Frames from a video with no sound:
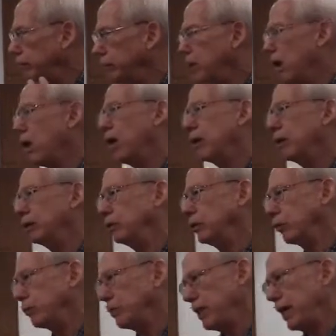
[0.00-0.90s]
of God
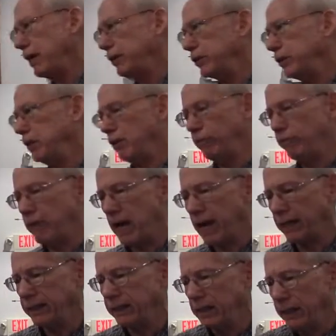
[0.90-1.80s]
and creation. In
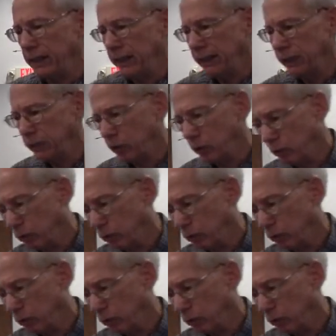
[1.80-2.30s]
fact, it's